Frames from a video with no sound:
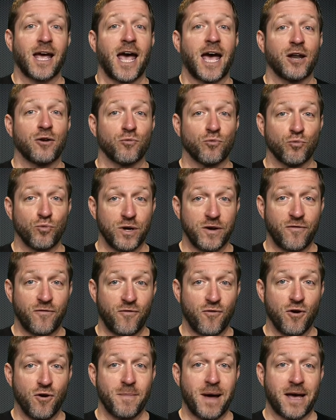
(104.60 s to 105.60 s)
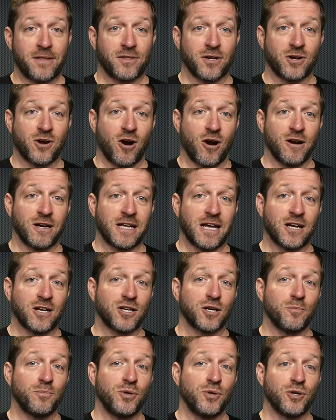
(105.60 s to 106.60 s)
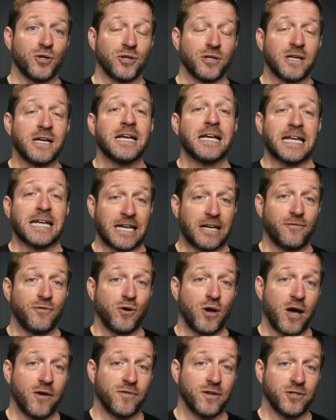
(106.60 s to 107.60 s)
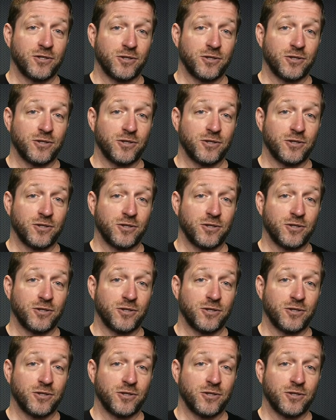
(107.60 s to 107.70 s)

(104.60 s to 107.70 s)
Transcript: and reformat the card in a computer if you have